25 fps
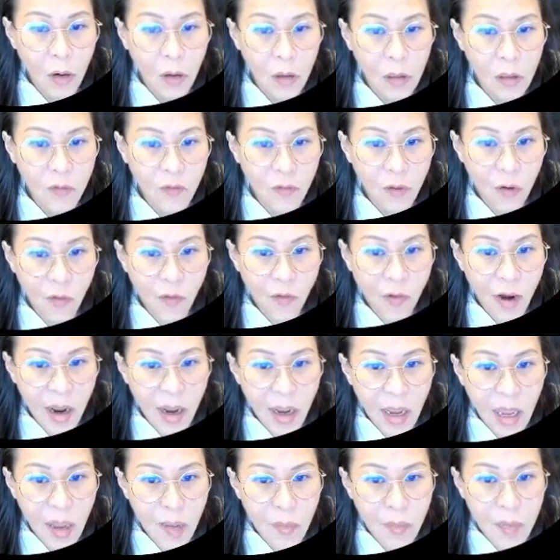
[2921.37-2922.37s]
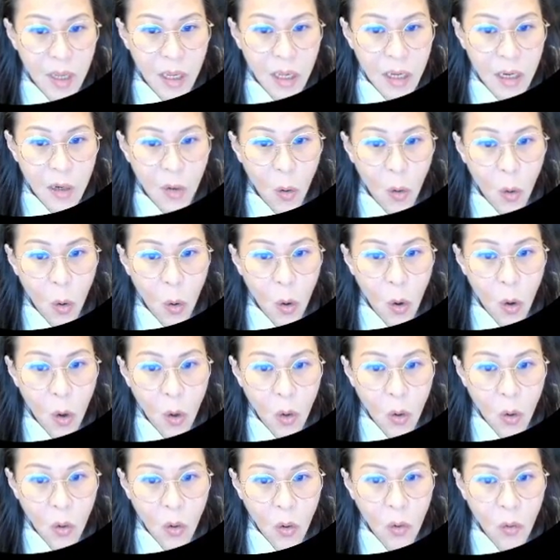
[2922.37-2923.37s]
If got red come in or
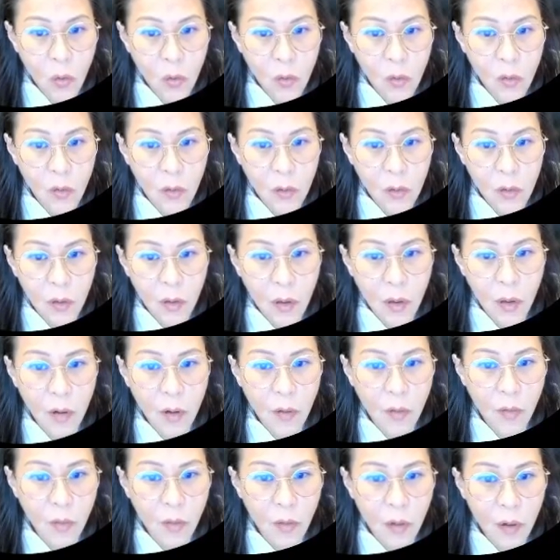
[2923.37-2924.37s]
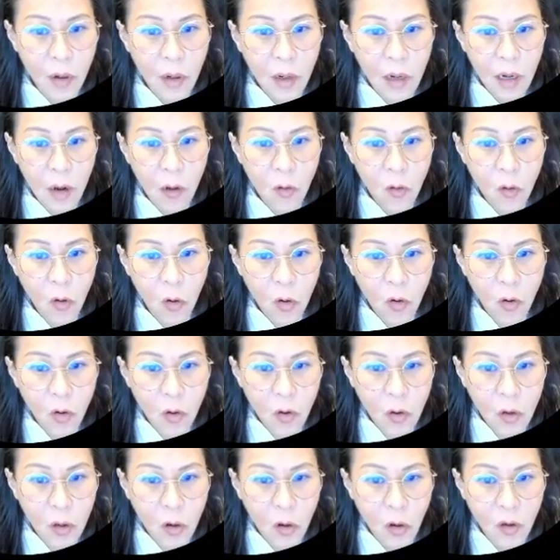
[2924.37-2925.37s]
the
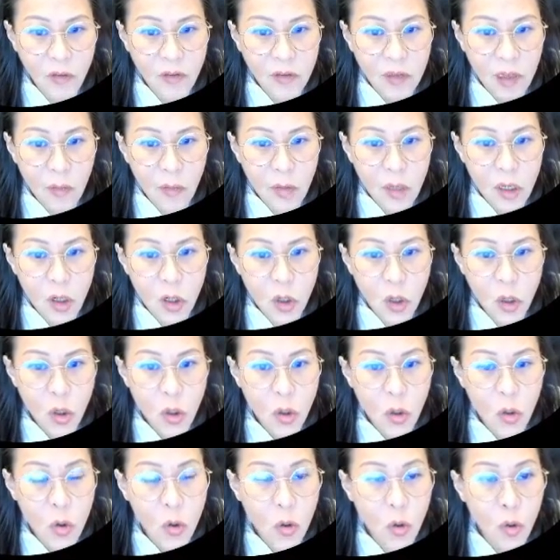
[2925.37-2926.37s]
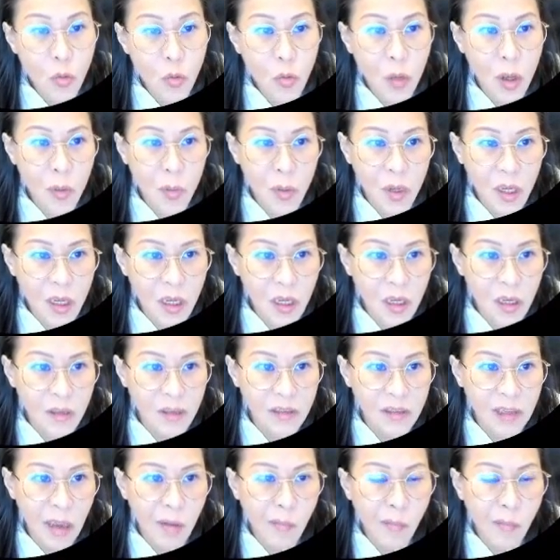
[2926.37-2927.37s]
Lao got some issue, maybe
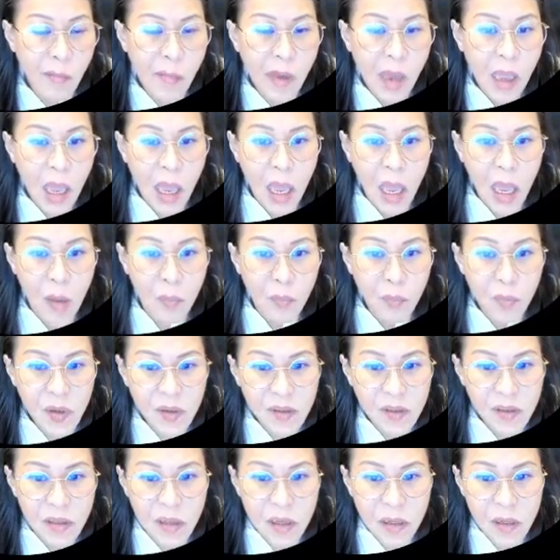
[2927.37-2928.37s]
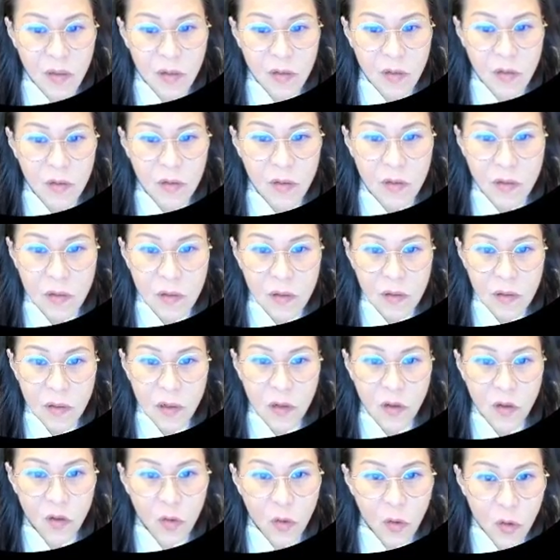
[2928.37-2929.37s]
some business
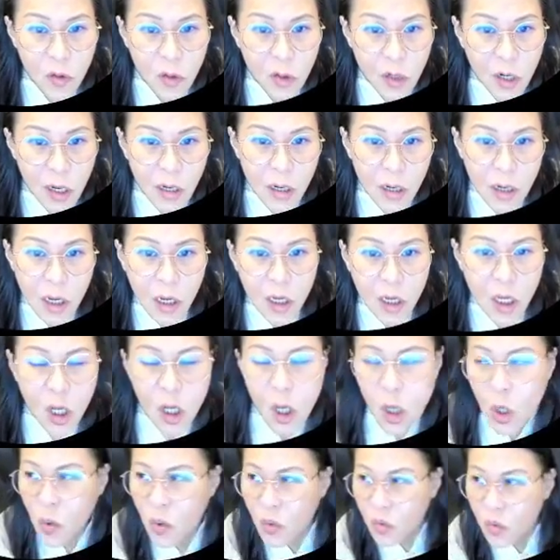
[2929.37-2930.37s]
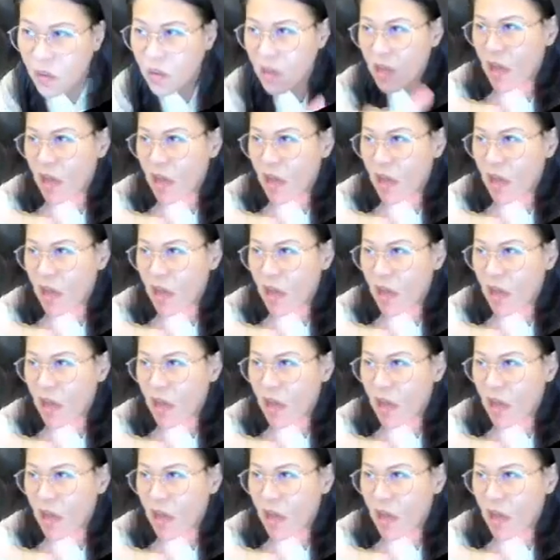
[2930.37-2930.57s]
associate accuse